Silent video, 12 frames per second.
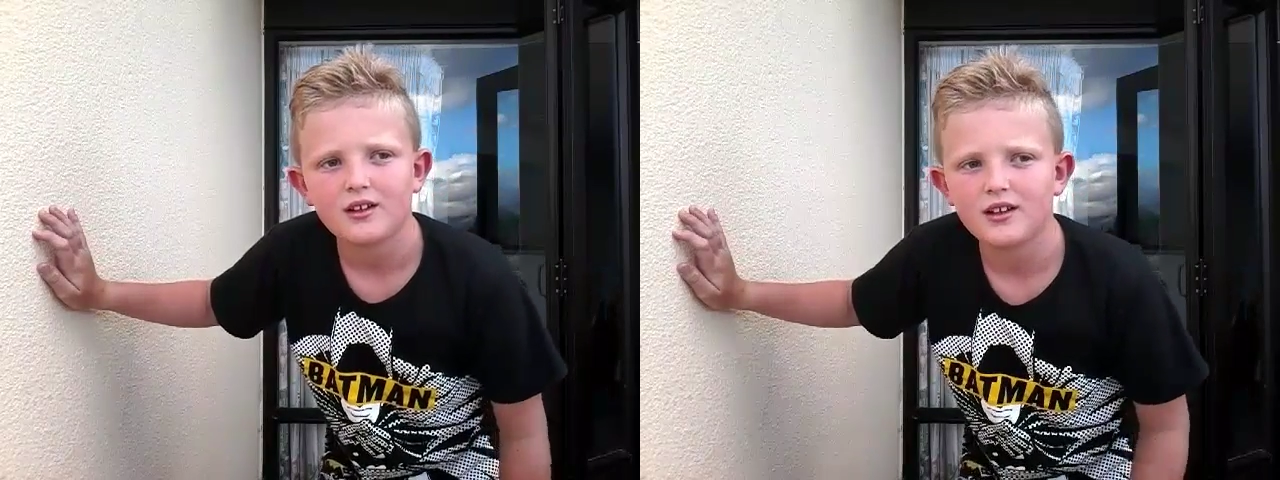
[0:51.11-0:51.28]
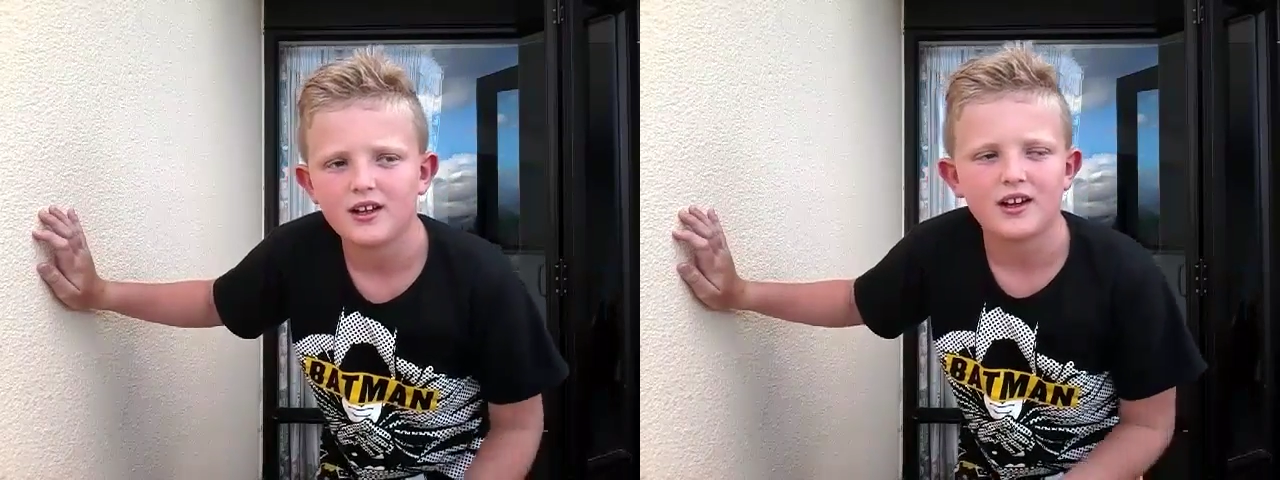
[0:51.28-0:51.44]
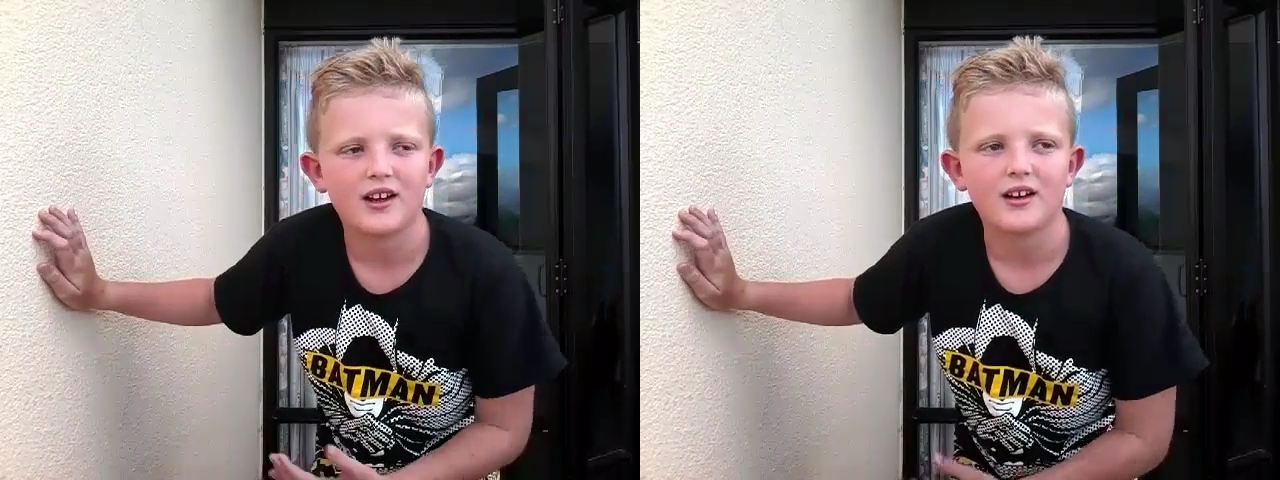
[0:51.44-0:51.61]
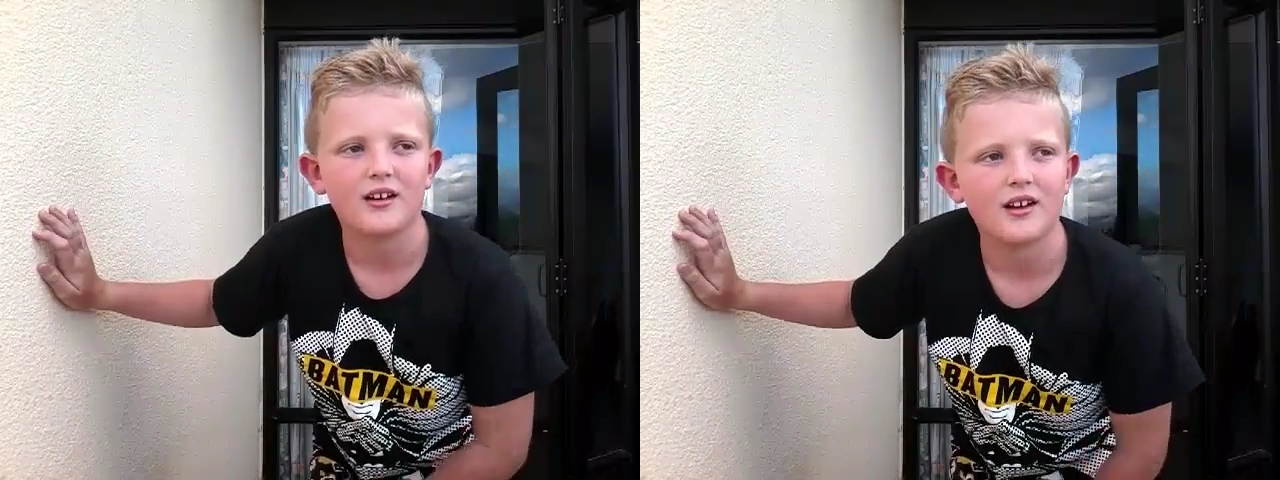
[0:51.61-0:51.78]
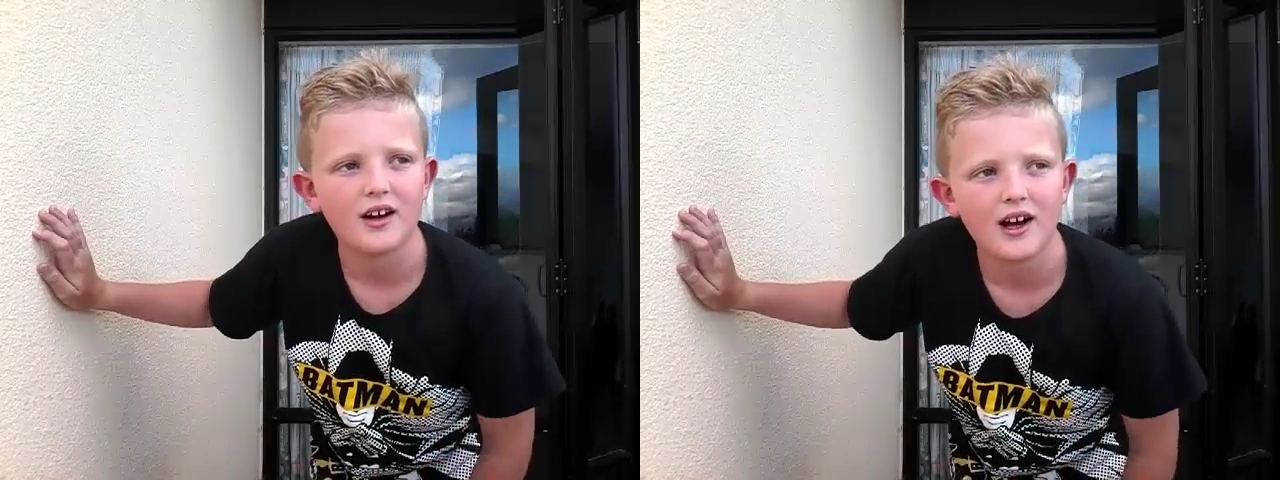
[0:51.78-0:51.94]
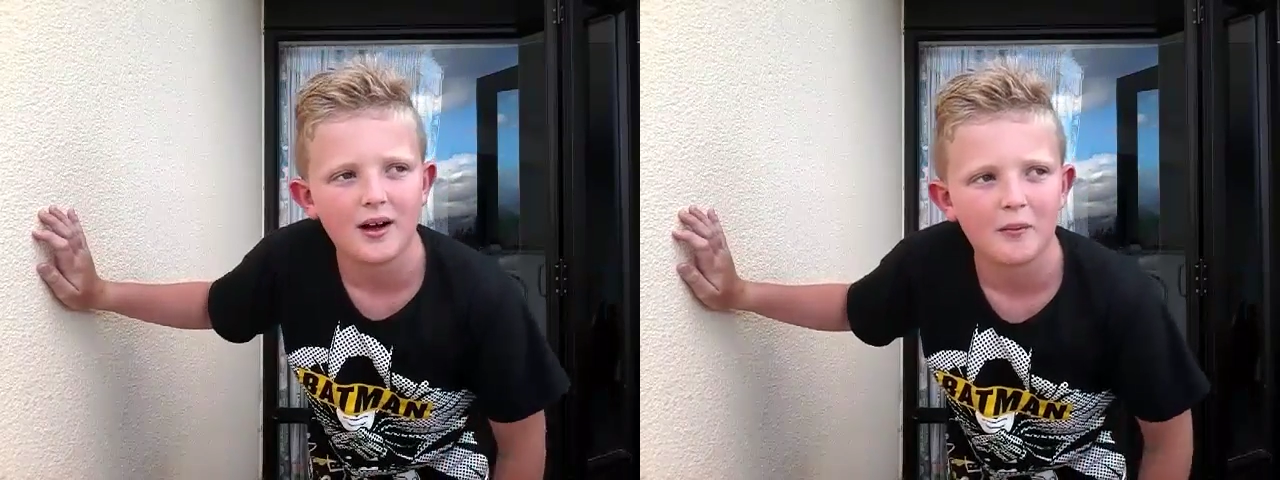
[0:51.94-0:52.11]

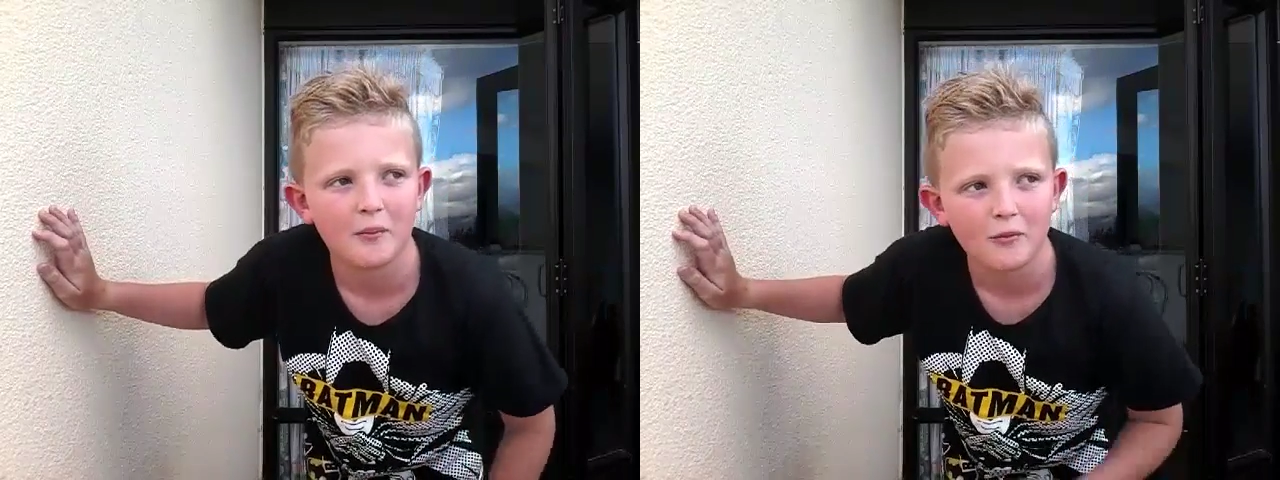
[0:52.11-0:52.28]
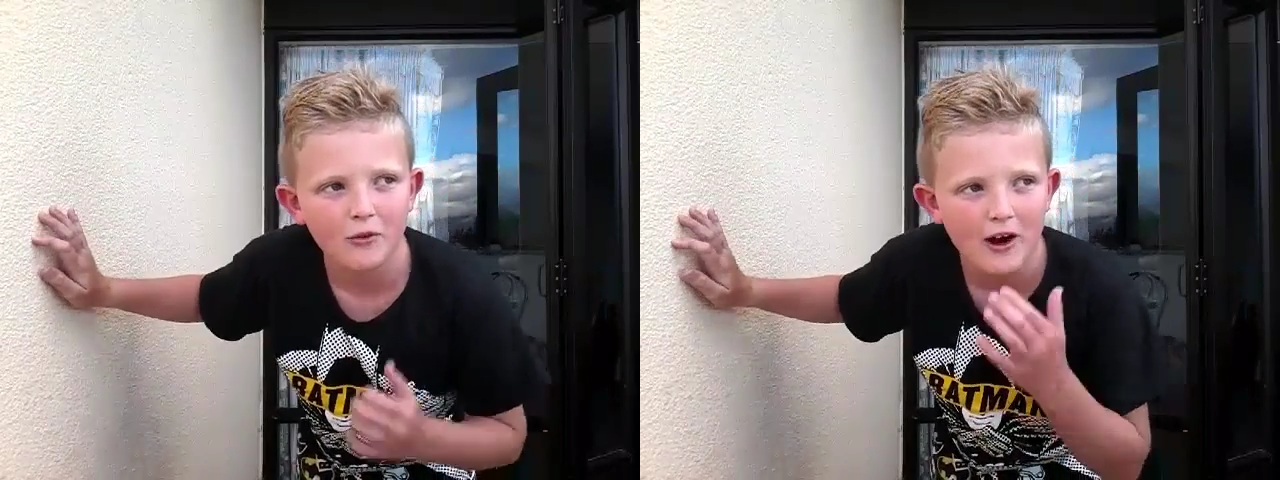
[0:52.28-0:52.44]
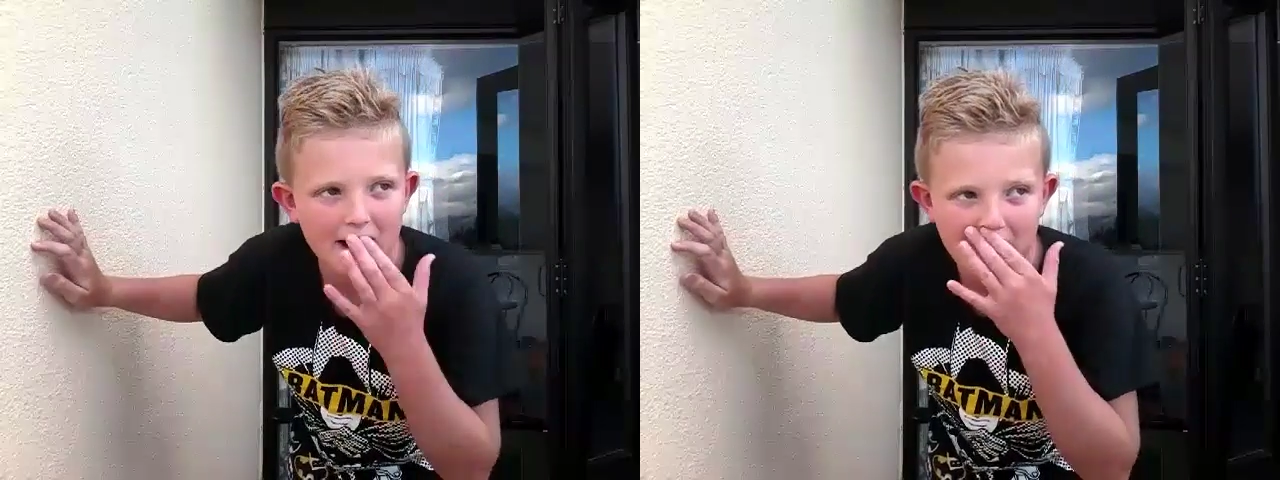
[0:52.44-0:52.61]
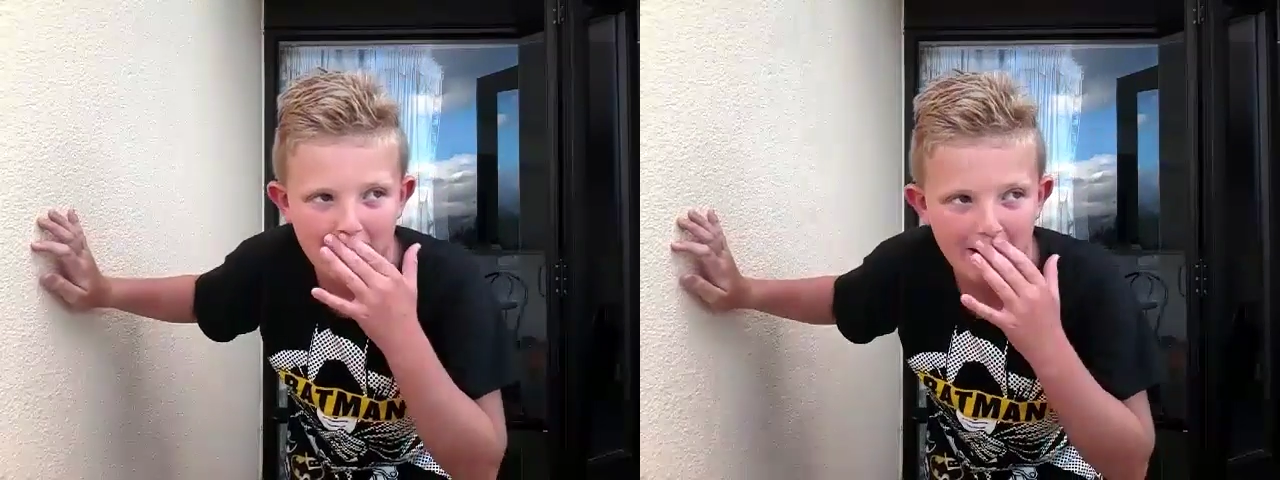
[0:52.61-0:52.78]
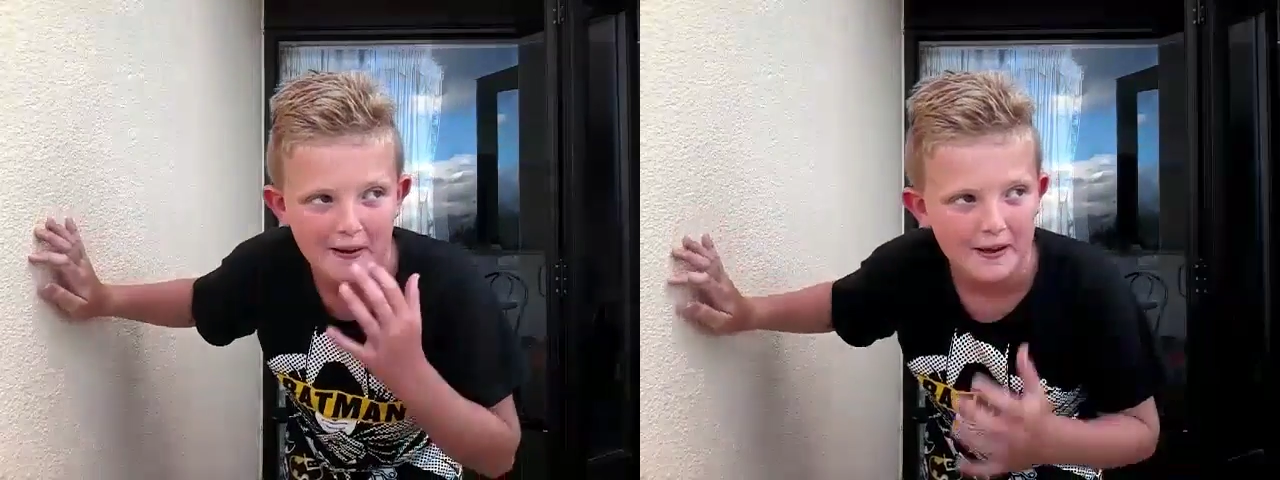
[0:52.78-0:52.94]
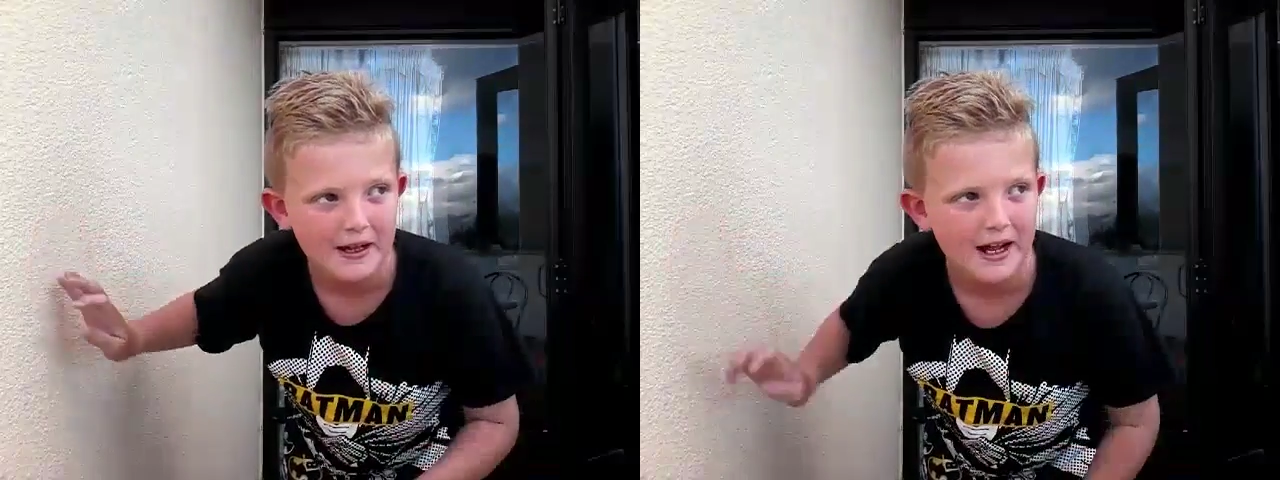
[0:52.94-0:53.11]
now